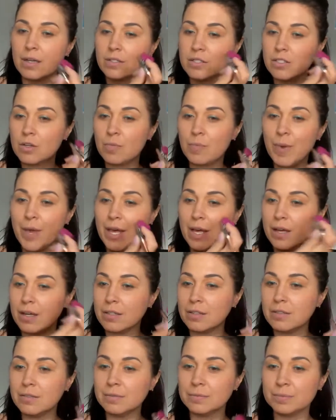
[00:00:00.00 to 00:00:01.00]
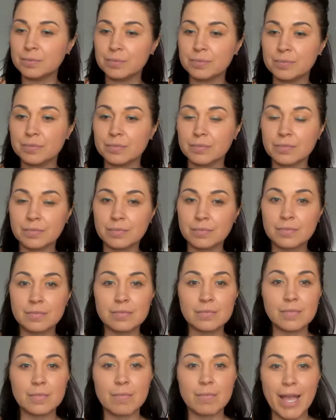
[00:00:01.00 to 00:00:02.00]
to build
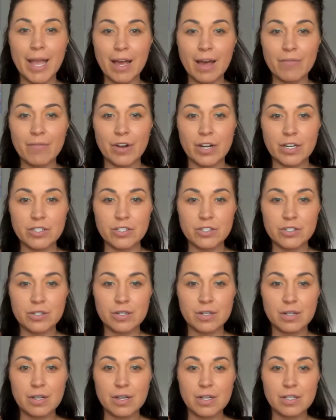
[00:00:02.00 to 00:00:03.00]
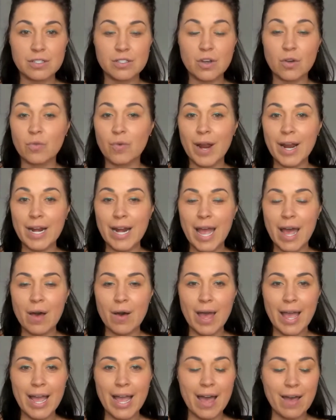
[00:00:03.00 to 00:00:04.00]
my coverage. So right now
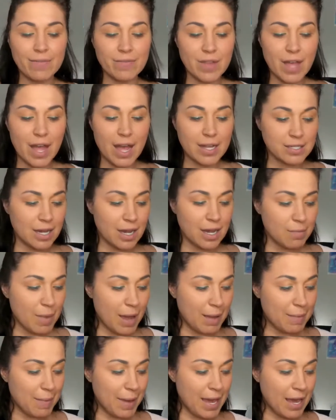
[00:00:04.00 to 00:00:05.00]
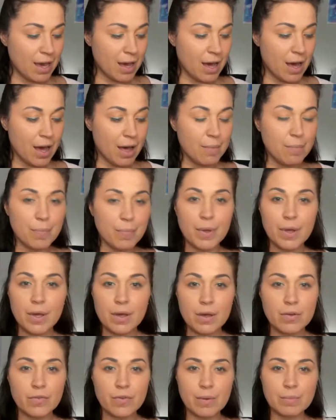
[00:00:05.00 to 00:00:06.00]
I have not done my makeup
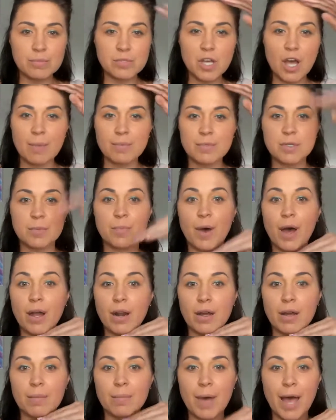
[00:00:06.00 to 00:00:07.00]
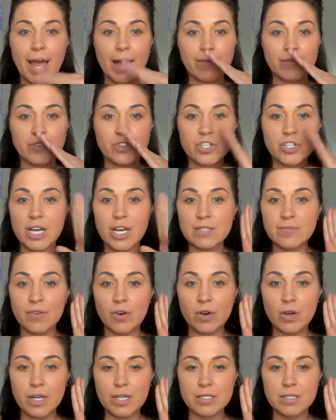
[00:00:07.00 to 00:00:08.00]
from top to bottom. I've just
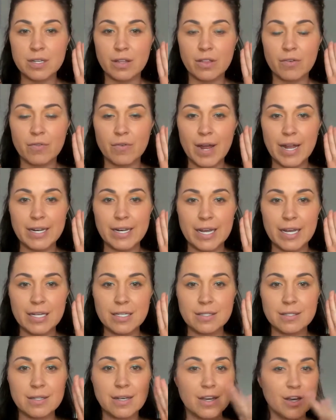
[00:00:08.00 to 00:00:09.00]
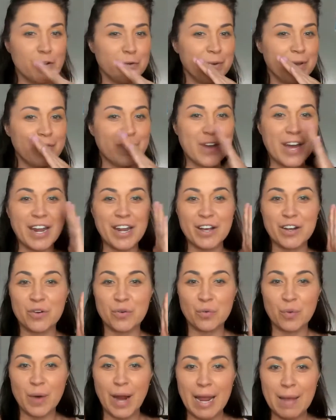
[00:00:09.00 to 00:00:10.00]
focused on the redness. We've got a
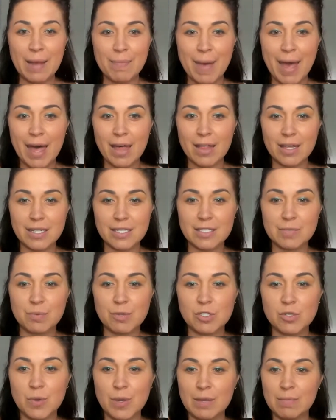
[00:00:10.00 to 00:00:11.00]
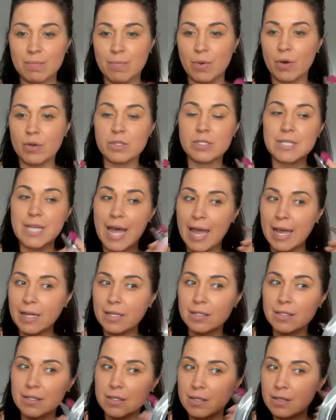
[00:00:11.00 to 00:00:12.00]
great balance between both
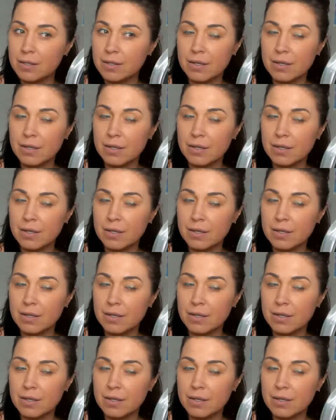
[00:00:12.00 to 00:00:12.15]
sides.